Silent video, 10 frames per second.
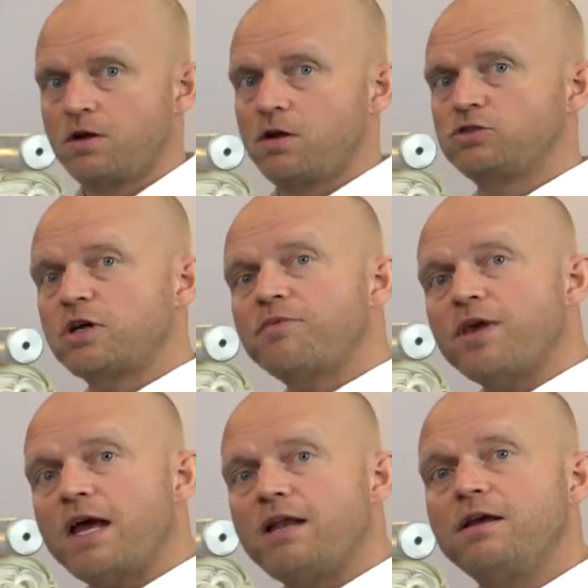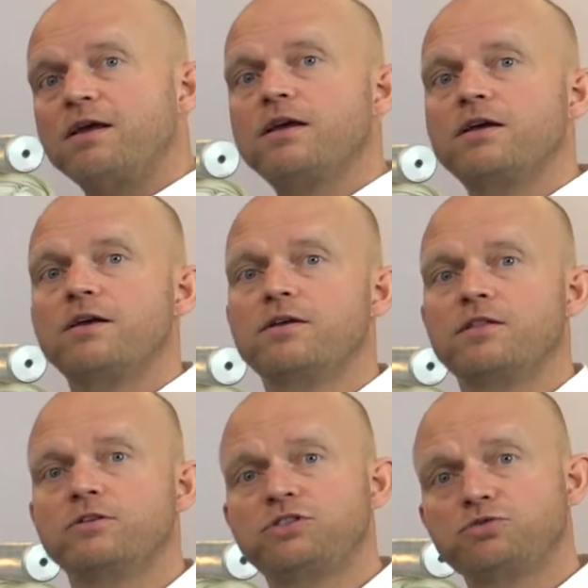On top of that,
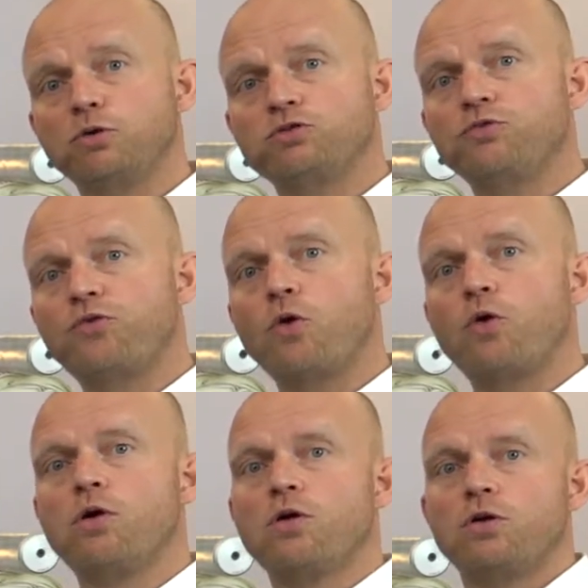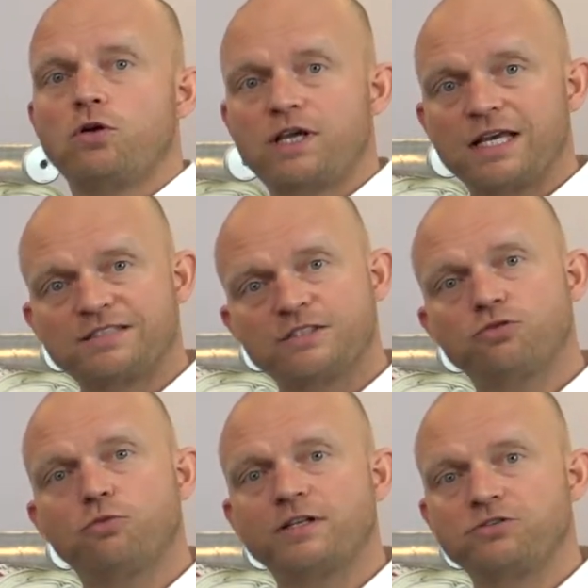the Trojan 4 gets
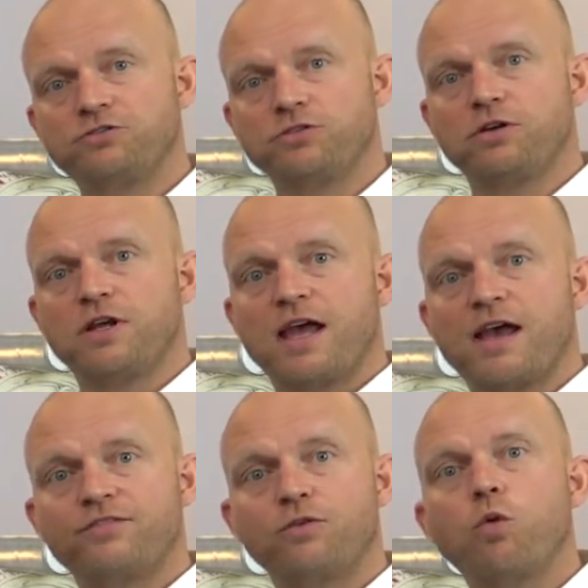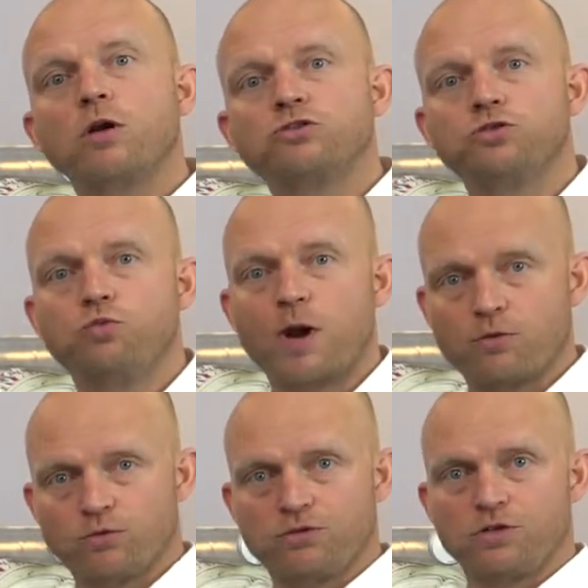into register after 1 or 2
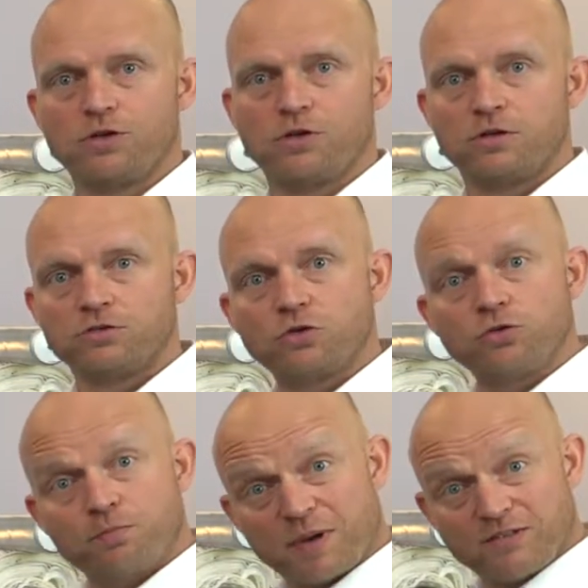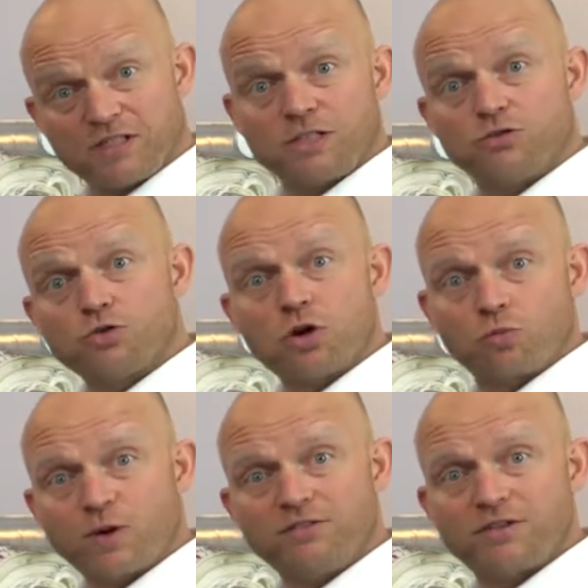rounds, so you basically do
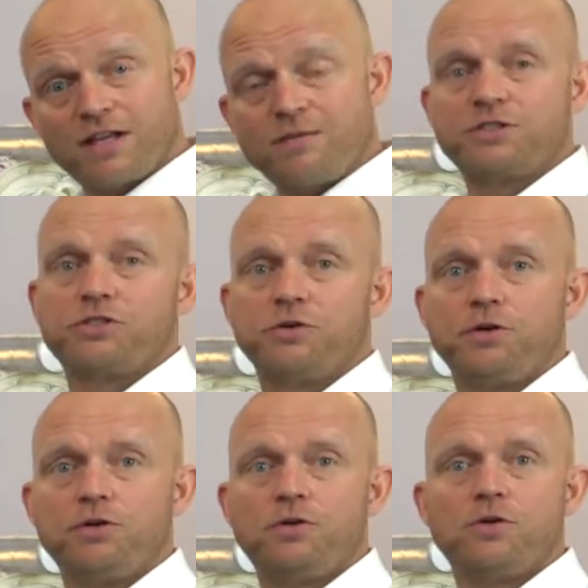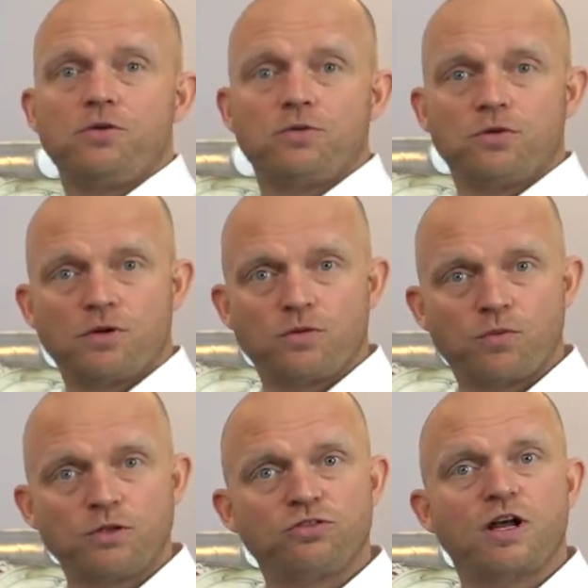not waste any material
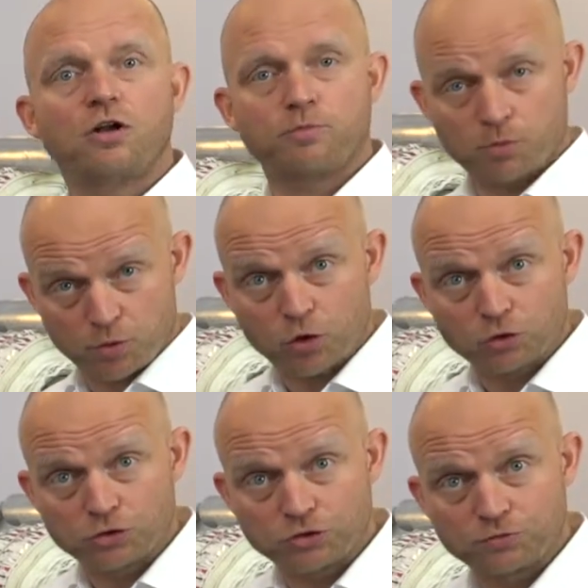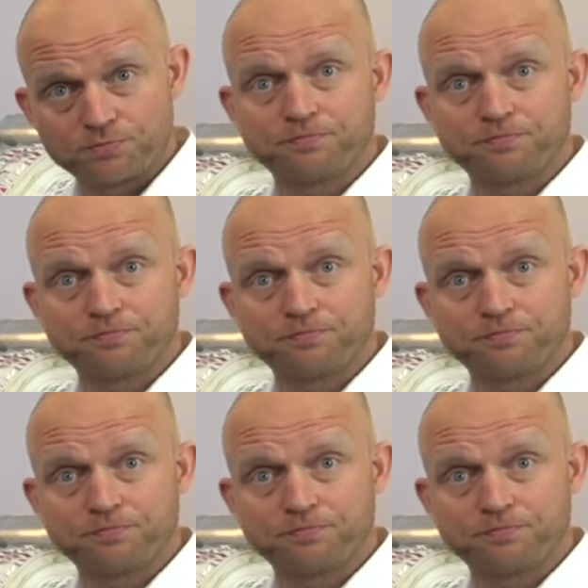when you start up your productions.